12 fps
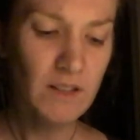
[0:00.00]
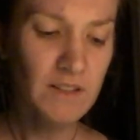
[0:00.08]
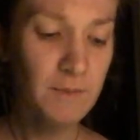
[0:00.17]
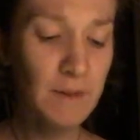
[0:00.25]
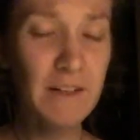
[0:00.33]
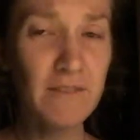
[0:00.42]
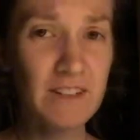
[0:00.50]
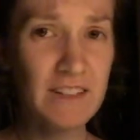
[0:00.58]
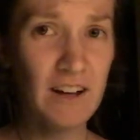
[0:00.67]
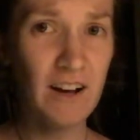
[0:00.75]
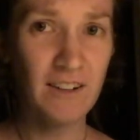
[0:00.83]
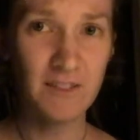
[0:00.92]
speaking of
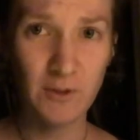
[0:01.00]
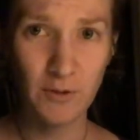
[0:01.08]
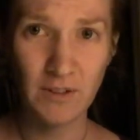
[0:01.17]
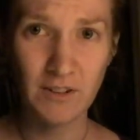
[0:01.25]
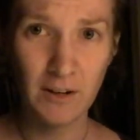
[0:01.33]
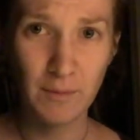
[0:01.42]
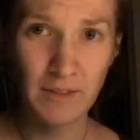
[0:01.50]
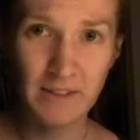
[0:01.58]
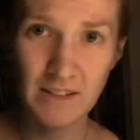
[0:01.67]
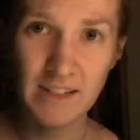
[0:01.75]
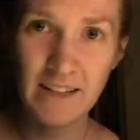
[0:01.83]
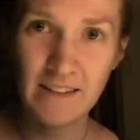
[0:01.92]
detox, so I was talking about the
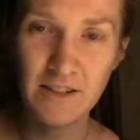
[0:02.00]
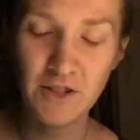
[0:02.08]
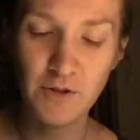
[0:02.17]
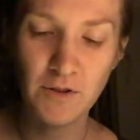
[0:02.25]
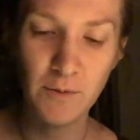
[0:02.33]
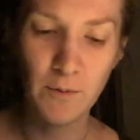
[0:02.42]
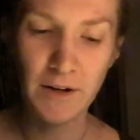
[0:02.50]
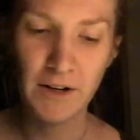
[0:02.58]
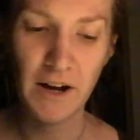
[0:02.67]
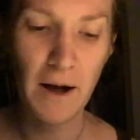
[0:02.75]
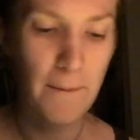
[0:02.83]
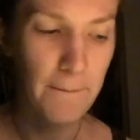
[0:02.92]
teeth issues. I want to
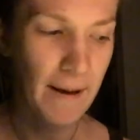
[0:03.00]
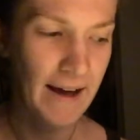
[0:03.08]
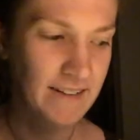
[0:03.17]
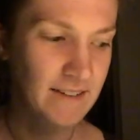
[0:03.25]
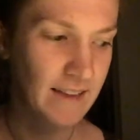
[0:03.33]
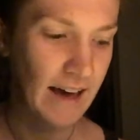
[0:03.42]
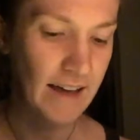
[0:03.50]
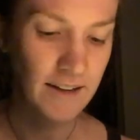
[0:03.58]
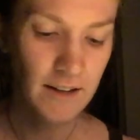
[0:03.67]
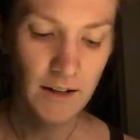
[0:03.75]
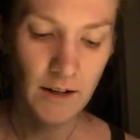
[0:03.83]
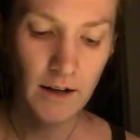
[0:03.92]
come back to that.
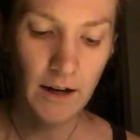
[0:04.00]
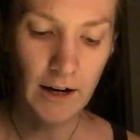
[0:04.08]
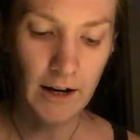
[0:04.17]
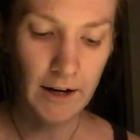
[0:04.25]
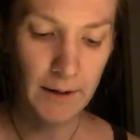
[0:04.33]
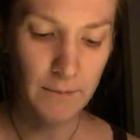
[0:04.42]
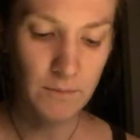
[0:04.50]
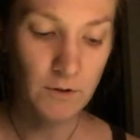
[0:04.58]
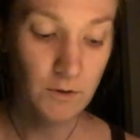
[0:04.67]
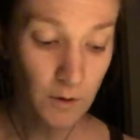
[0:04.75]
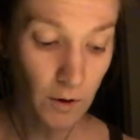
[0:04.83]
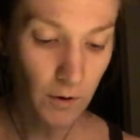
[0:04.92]
Um,
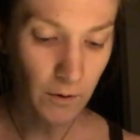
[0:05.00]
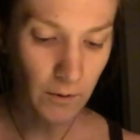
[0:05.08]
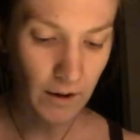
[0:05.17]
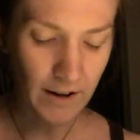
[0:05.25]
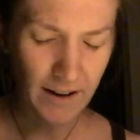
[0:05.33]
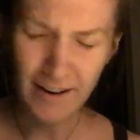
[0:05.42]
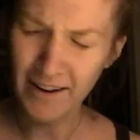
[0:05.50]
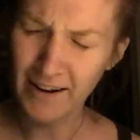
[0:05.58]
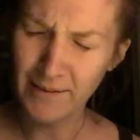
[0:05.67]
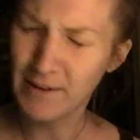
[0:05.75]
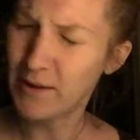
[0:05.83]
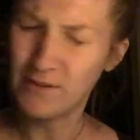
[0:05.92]
so,
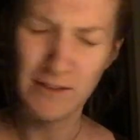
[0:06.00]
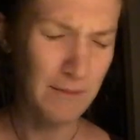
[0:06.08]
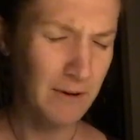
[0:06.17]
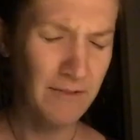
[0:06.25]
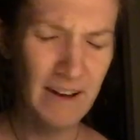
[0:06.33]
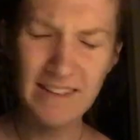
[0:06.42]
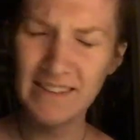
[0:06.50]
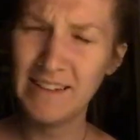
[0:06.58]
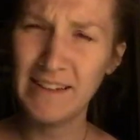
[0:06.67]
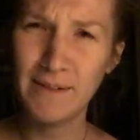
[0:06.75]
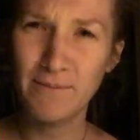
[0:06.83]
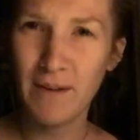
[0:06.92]
um, yeah, I was talking about
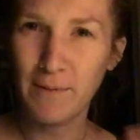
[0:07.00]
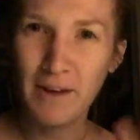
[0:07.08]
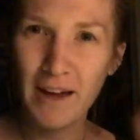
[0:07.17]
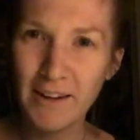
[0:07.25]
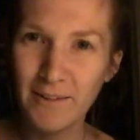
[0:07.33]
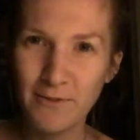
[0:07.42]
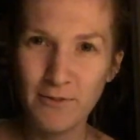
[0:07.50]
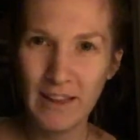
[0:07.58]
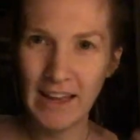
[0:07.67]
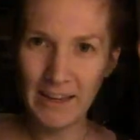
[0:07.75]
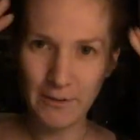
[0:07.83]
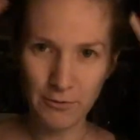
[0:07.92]
fasting. I'm kind of
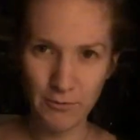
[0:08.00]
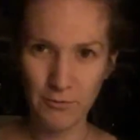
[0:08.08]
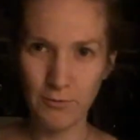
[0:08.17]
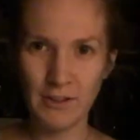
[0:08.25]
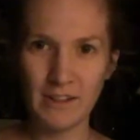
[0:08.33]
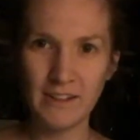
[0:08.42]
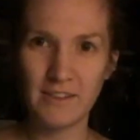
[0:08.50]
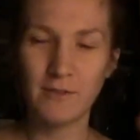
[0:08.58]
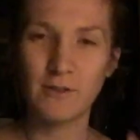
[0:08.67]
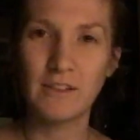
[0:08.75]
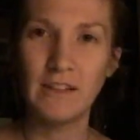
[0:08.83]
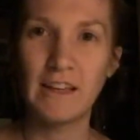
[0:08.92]
like free
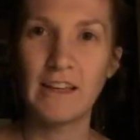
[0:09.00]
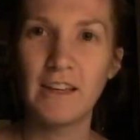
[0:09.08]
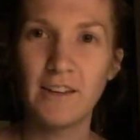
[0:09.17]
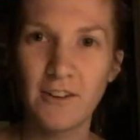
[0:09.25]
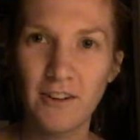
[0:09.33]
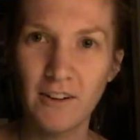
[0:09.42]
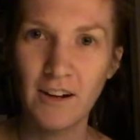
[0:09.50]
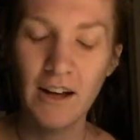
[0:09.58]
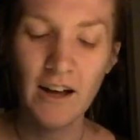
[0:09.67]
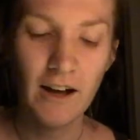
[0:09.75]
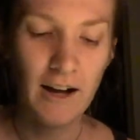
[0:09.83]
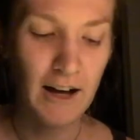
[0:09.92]
associating here.
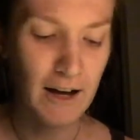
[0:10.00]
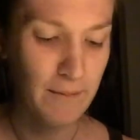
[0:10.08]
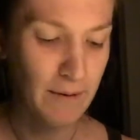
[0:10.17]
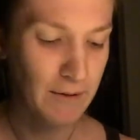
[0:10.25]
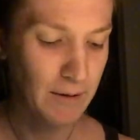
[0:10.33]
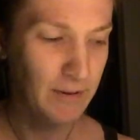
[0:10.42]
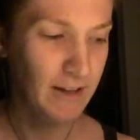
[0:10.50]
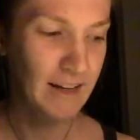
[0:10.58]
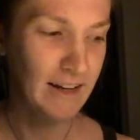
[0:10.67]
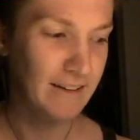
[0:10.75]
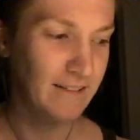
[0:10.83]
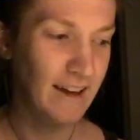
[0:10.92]
Um, I'm not
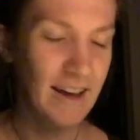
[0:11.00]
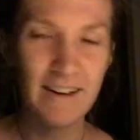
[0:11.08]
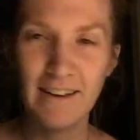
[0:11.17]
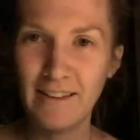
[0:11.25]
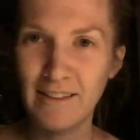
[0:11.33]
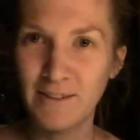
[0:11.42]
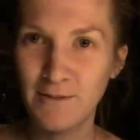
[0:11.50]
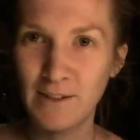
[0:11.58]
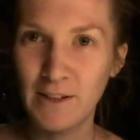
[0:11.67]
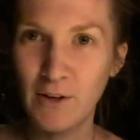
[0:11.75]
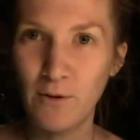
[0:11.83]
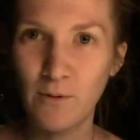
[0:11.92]
planning on editing this
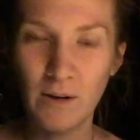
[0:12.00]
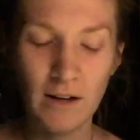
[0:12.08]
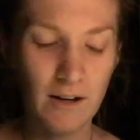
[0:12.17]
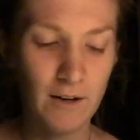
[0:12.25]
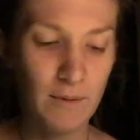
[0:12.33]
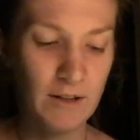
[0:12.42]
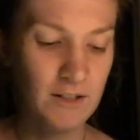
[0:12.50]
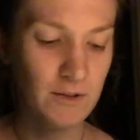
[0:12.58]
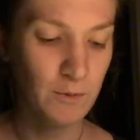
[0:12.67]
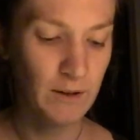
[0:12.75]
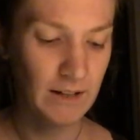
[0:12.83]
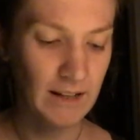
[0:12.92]
video. Um, I
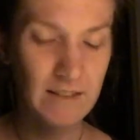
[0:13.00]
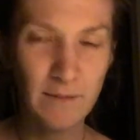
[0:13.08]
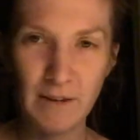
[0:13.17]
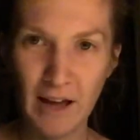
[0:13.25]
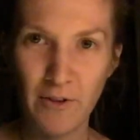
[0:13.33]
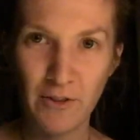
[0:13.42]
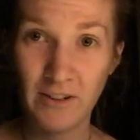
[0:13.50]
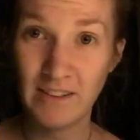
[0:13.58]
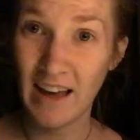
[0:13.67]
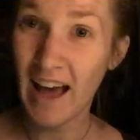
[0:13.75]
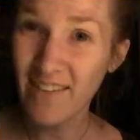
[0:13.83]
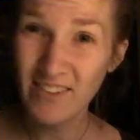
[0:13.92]
just want to get something out there because
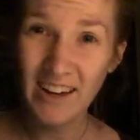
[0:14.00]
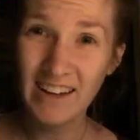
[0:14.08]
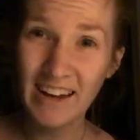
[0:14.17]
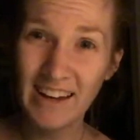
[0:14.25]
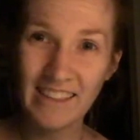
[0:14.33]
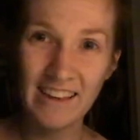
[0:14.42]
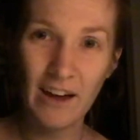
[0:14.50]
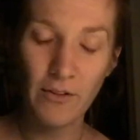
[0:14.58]
I haven't gotten anything